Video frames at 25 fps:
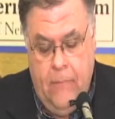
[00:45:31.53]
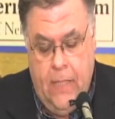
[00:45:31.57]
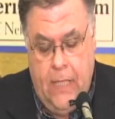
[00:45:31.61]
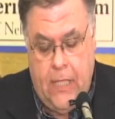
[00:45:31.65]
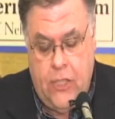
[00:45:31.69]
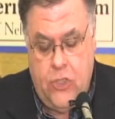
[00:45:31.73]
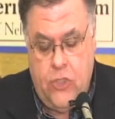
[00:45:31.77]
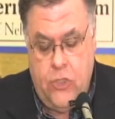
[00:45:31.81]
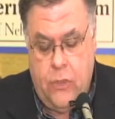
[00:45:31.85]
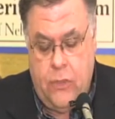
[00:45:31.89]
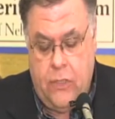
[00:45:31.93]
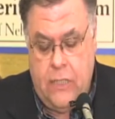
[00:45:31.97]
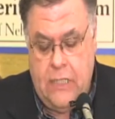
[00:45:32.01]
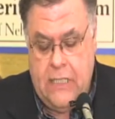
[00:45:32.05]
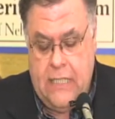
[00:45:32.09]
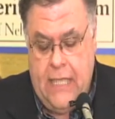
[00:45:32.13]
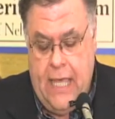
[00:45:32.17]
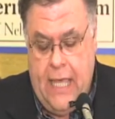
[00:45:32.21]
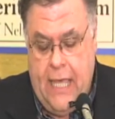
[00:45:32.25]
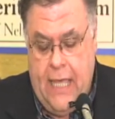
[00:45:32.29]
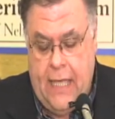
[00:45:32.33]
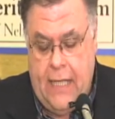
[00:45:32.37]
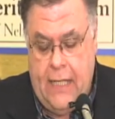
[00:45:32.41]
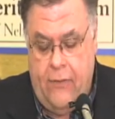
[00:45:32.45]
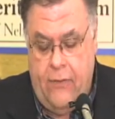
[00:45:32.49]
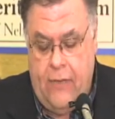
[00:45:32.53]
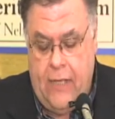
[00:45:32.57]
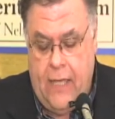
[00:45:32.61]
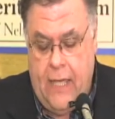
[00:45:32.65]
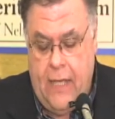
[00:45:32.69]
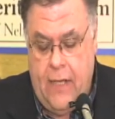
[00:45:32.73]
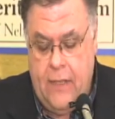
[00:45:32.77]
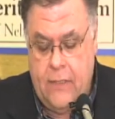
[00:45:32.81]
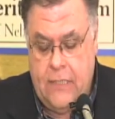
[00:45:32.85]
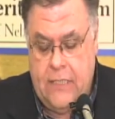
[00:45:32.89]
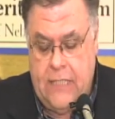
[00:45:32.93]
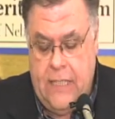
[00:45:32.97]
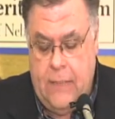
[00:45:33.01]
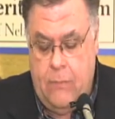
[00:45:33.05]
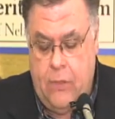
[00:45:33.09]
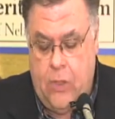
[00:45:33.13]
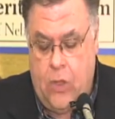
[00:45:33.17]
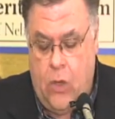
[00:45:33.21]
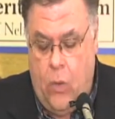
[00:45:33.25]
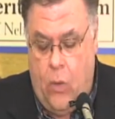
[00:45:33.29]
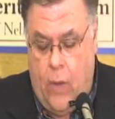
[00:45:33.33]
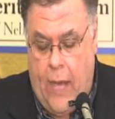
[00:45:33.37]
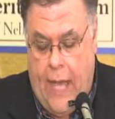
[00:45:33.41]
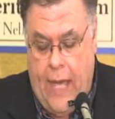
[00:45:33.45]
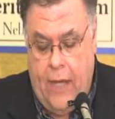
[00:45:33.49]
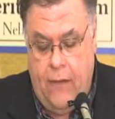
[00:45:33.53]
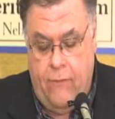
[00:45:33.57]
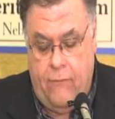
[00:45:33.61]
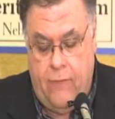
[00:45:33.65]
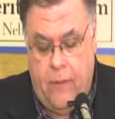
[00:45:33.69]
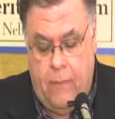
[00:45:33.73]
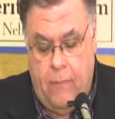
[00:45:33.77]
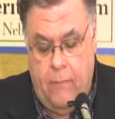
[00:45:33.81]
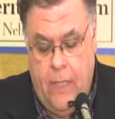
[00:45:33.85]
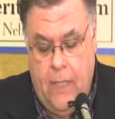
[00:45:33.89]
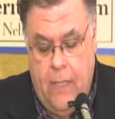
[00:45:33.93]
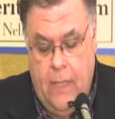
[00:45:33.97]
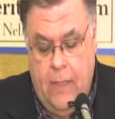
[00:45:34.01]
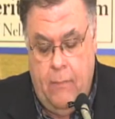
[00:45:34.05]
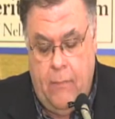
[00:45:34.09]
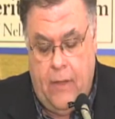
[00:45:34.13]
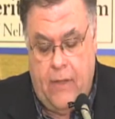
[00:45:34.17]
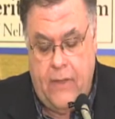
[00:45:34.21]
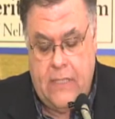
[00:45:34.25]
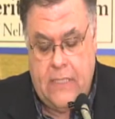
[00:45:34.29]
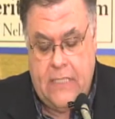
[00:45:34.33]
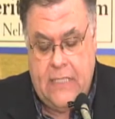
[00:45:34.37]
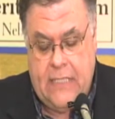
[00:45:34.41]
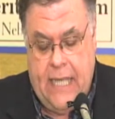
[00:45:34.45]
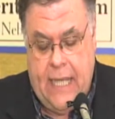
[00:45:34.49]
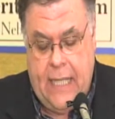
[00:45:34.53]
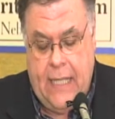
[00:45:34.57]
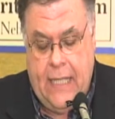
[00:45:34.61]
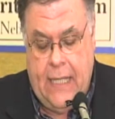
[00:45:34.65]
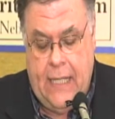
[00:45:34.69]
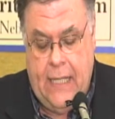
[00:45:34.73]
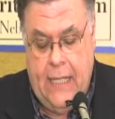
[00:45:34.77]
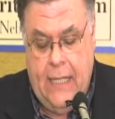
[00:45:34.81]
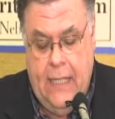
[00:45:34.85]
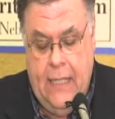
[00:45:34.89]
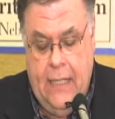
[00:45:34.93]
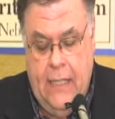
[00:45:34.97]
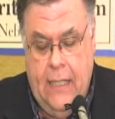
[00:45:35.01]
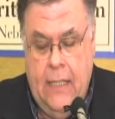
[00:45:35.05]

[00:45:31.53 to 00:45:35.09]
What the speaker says: He shook his head, and the air seemed to go out of him by the second.